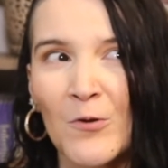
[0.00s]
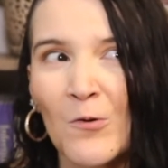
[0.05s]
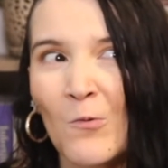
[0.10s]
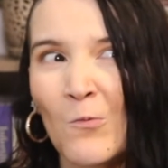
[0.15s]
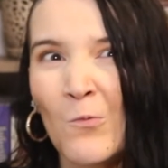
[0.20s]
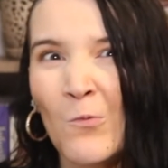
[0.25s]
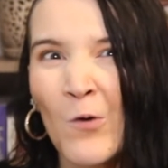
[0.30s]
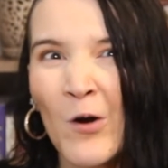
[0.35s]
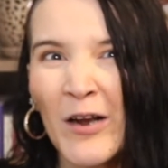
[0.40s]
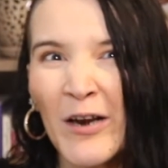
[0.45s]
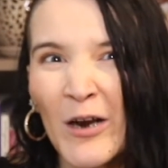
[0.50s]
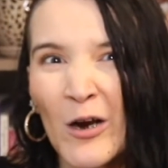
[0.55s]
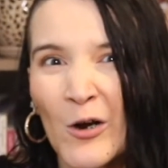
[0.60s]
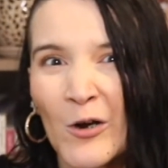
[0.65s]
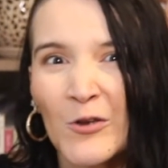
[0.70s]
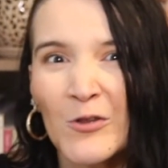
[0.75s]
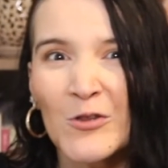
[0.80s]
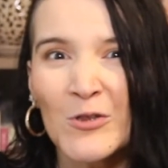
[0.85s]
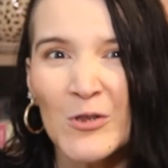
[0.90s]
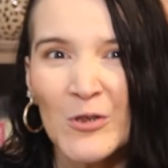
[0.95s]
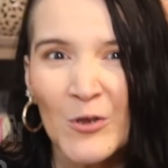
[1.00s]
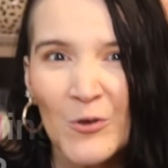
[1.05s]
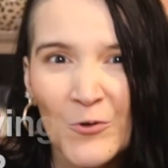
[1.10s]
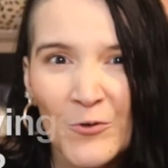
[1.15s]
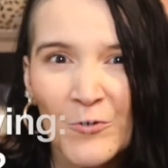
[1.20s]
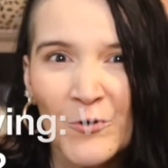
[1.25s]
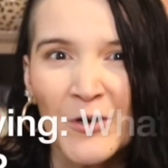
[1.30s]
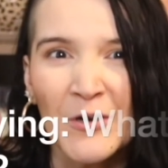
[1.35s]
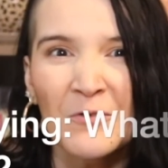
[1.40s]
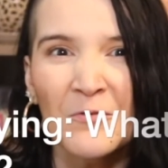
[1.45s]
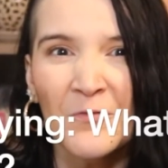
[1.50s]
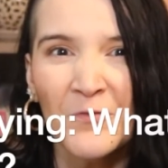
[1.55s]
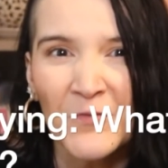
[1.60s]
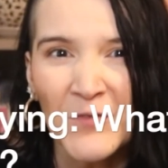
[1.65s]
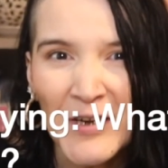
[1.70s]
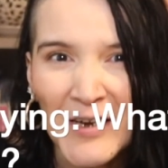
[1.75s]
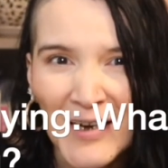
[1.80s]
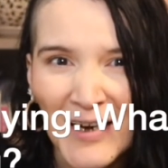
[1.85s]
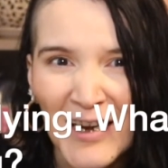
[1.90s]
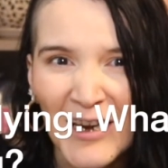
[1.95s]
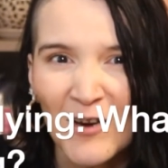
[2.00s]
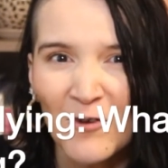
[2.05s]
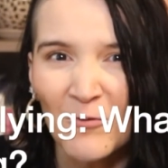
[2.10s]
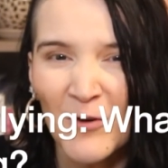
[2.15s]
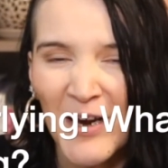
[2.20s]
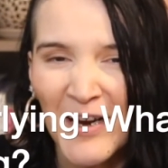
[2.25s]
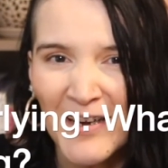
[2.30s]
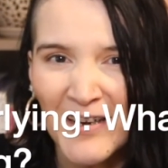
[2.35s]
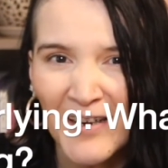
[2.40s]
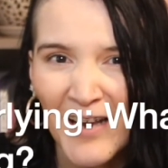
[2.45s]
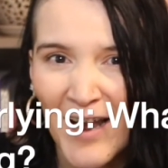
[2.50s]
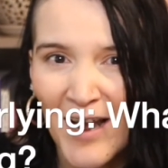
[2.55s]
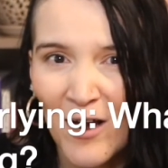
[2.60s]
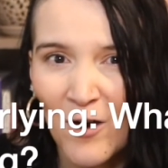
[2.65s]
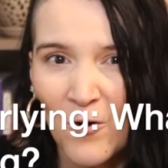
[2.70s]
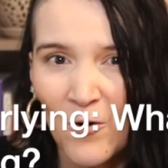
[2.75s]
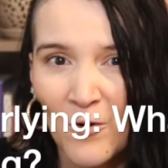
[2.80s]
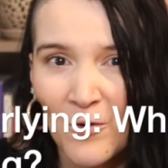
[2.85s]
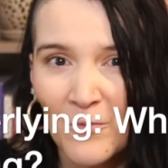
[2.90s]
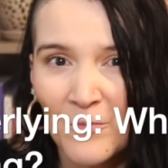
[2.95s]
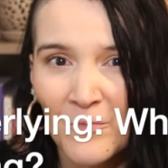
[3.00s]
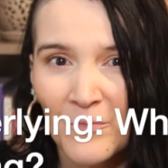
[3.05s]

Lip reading: what are children feeling right now?